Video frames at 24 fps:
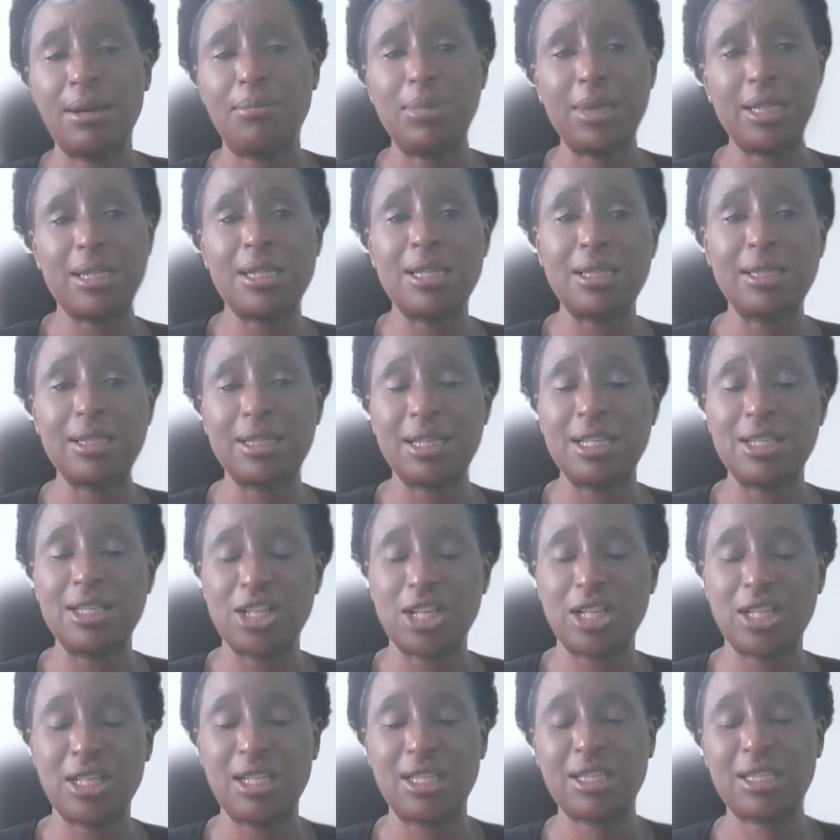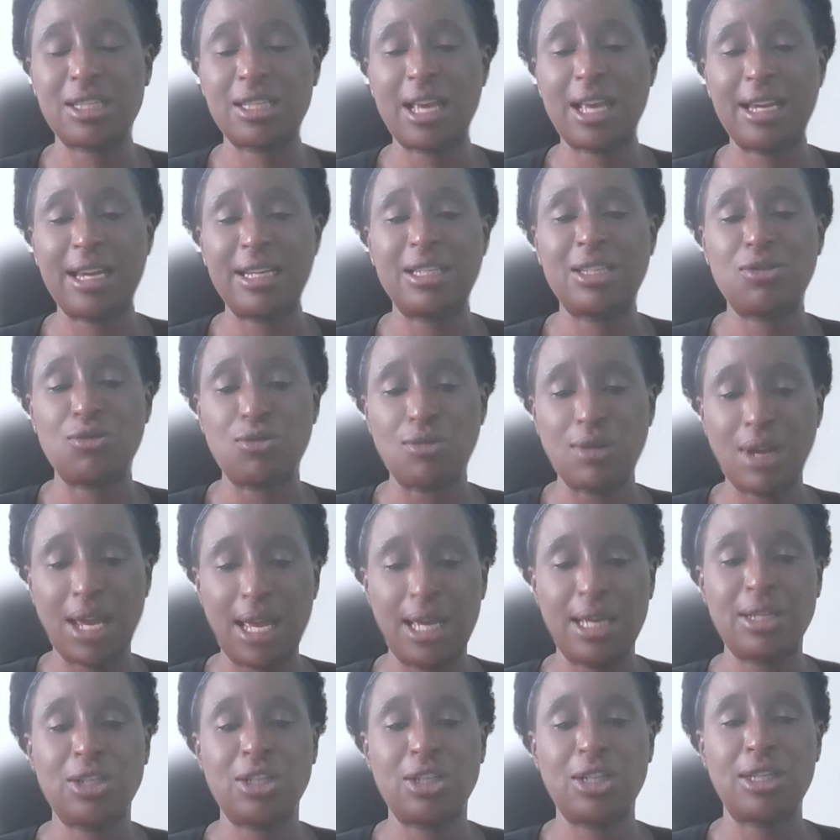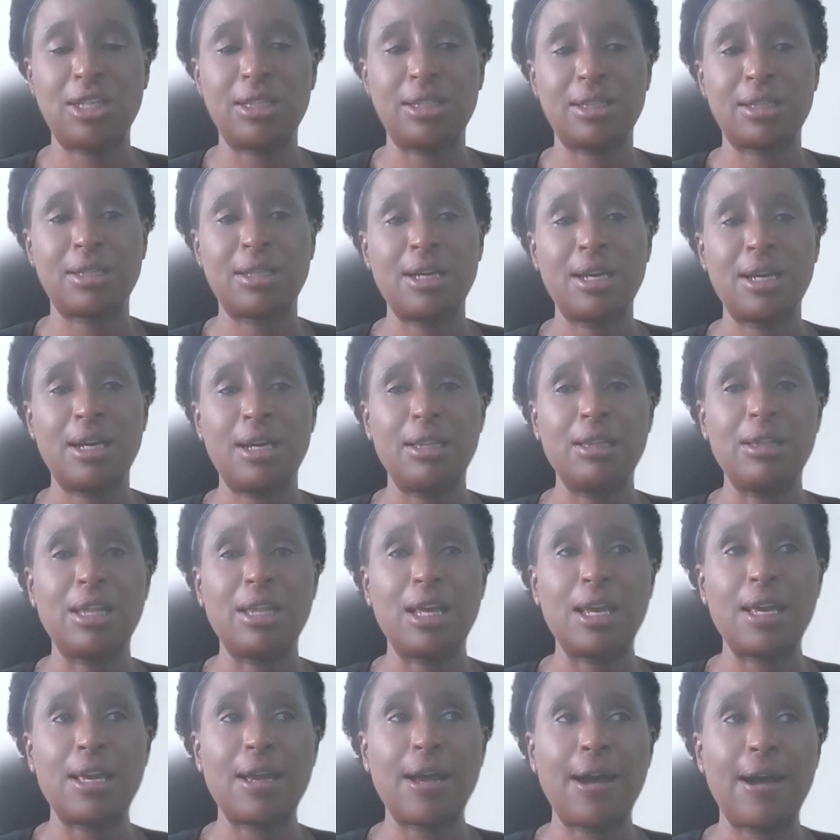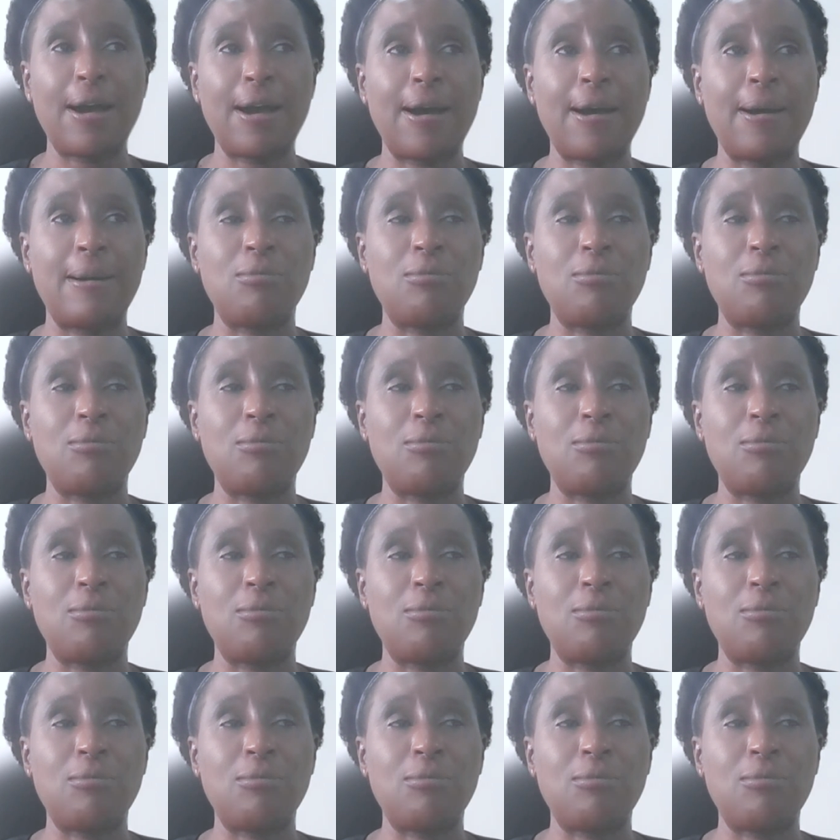But these injection site reactions, they